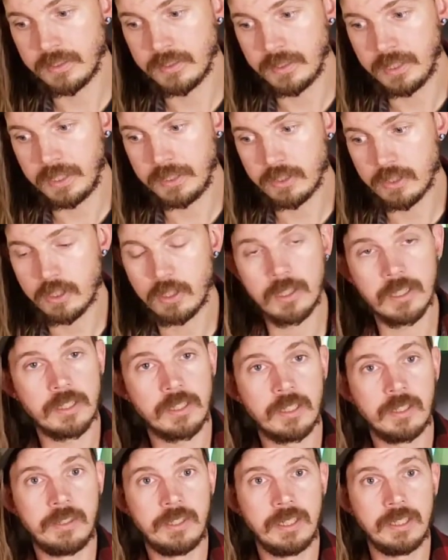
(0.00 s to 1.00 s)
they started
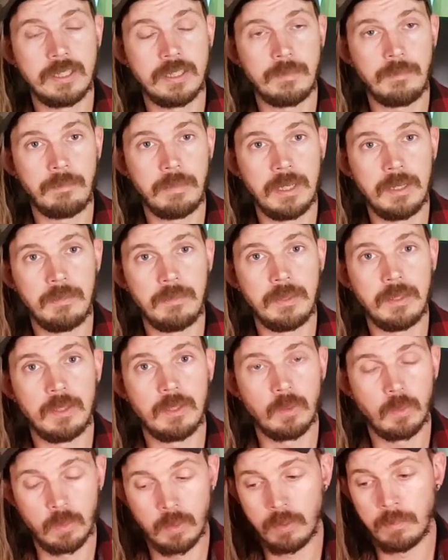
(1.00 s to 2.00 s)
to think that maybe
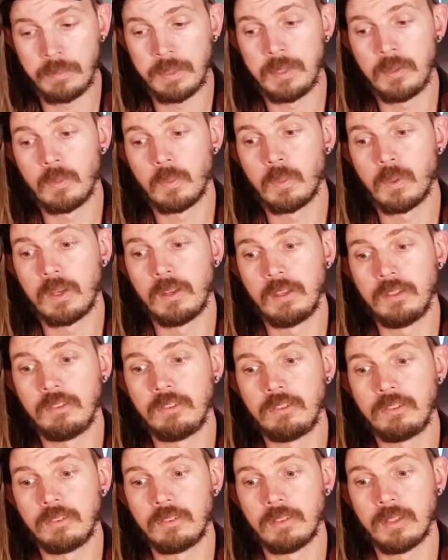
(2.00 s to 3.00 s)
the woman
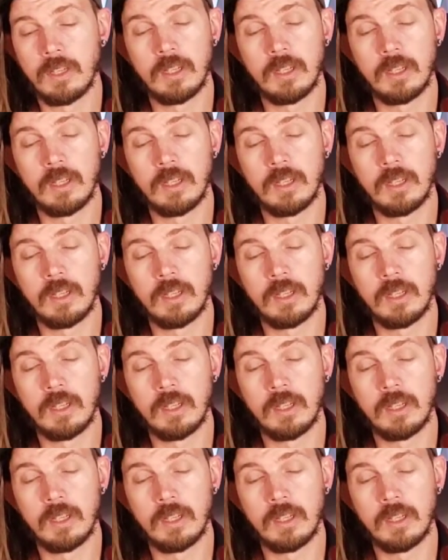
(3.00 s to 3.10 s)
was